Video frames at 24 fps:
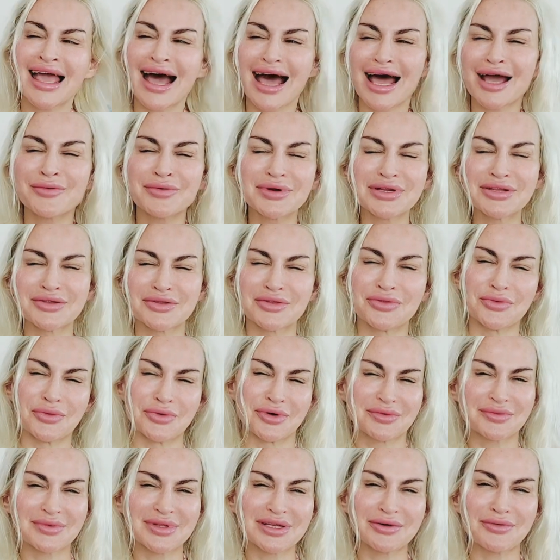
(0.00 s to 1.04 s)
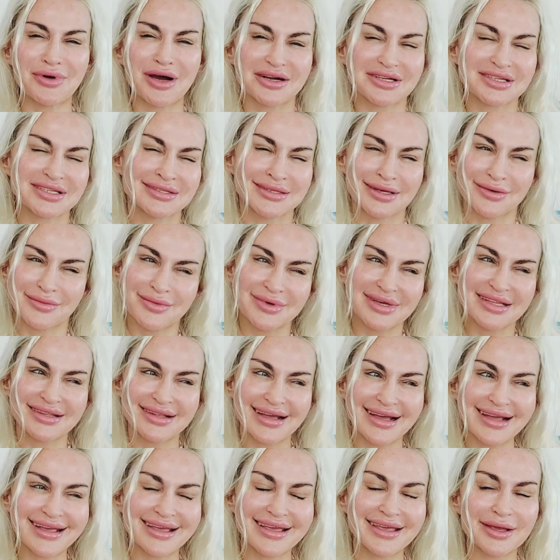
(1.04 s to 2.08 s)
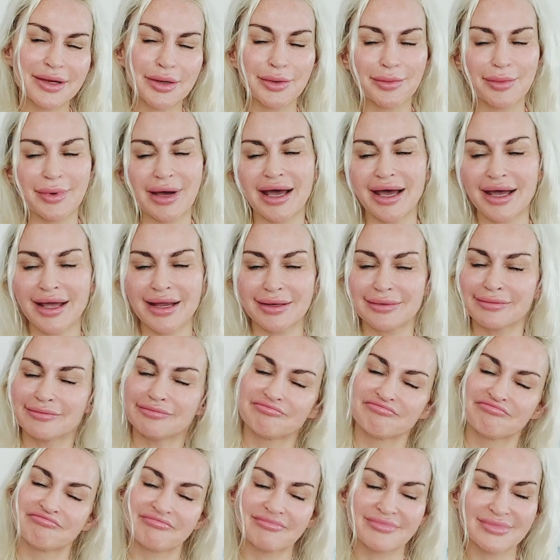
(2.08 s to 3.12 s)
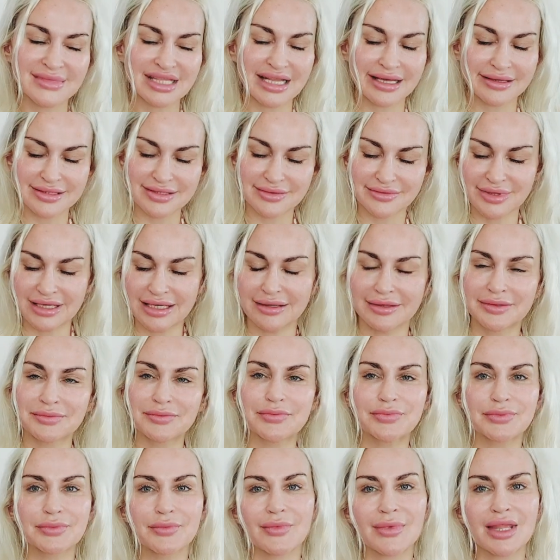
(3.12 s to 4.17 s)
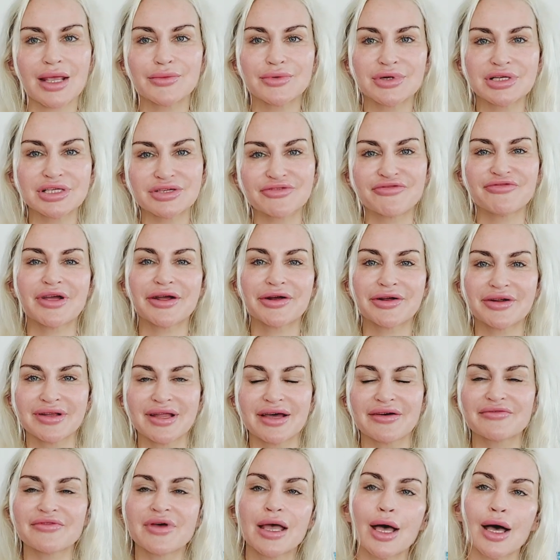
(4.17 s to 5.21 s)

I wouldn't normally watch someone like you, but nice reading, which fair enough.